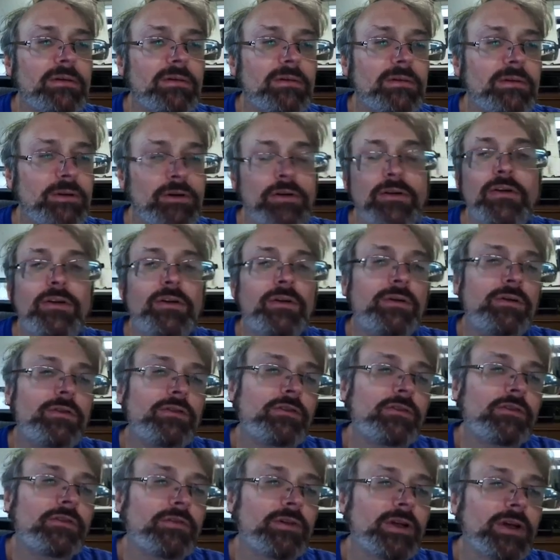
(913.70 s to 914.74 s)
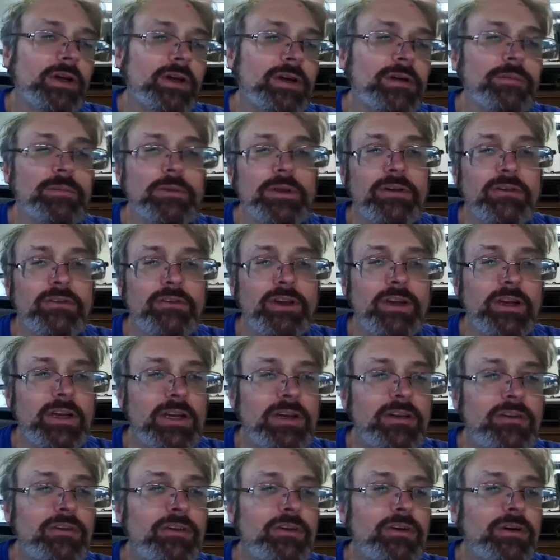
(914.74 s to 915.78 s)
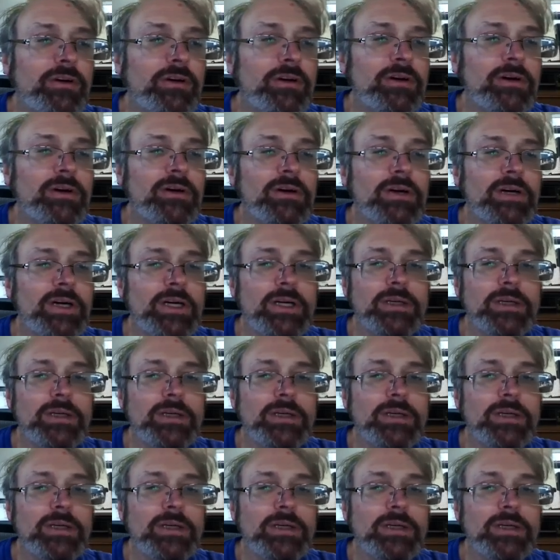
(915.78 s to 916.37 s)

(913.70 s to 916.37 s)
good news, things get easier.